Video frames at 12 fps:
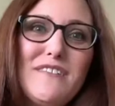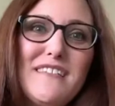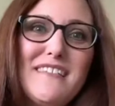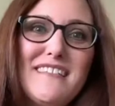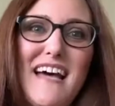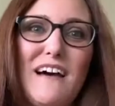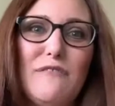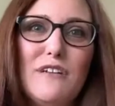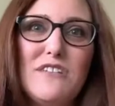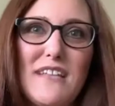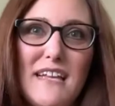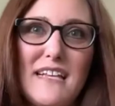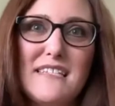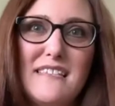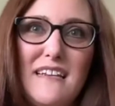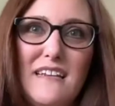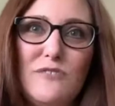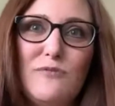established, like I
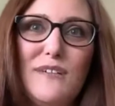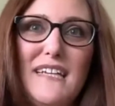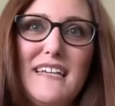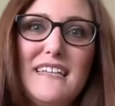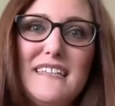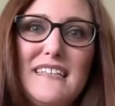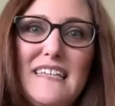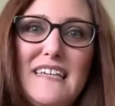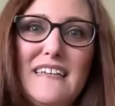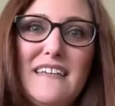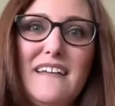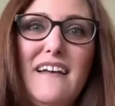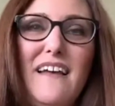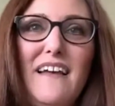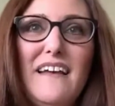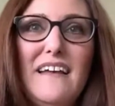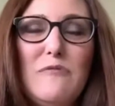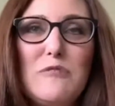said, in 2019.
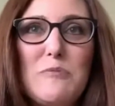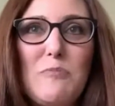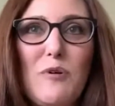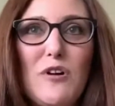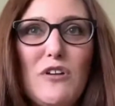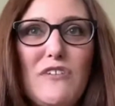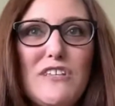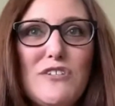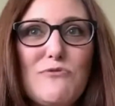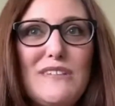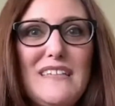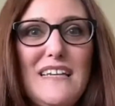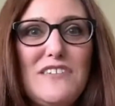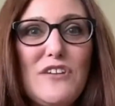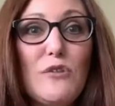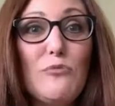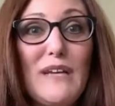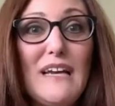It was part of a
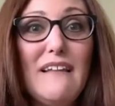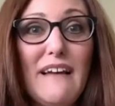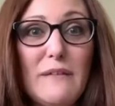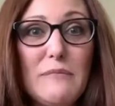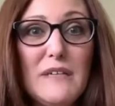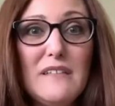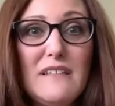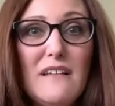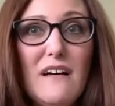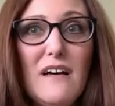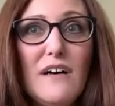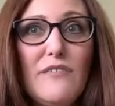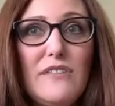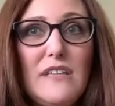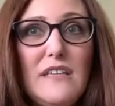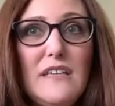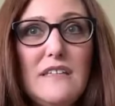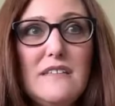strategic realignment of
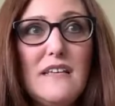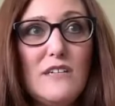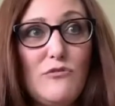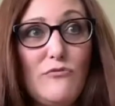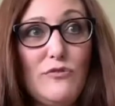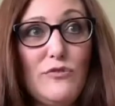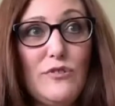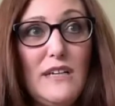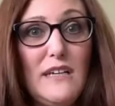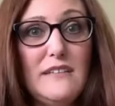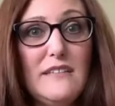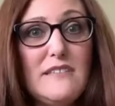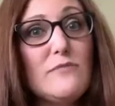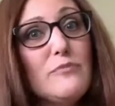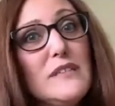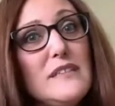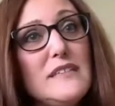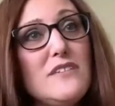the Central Florida
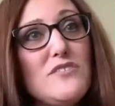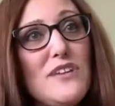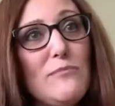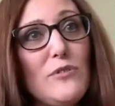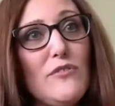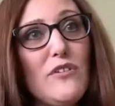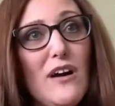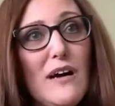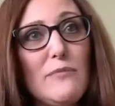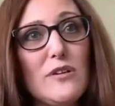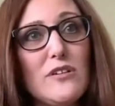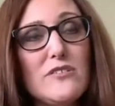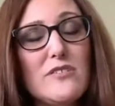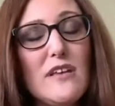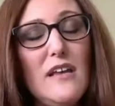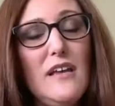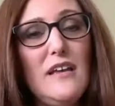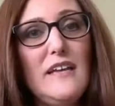Disability Chamber of Commerce
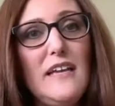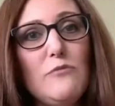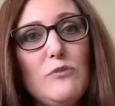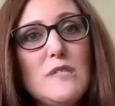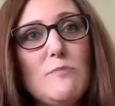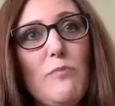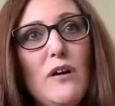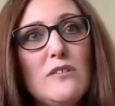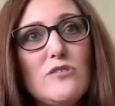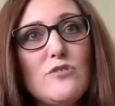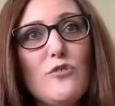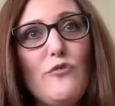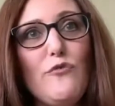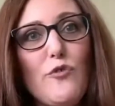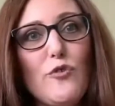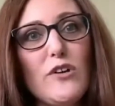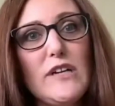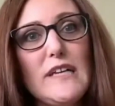in response to
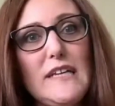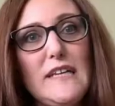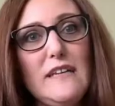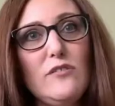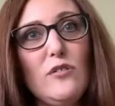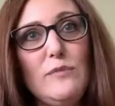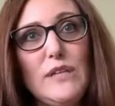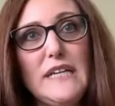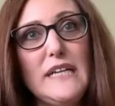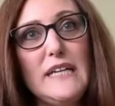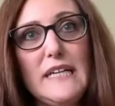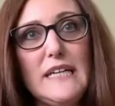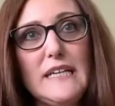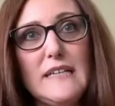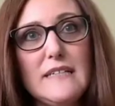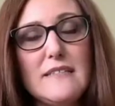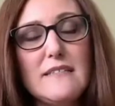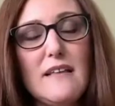4 key community
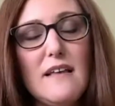needs.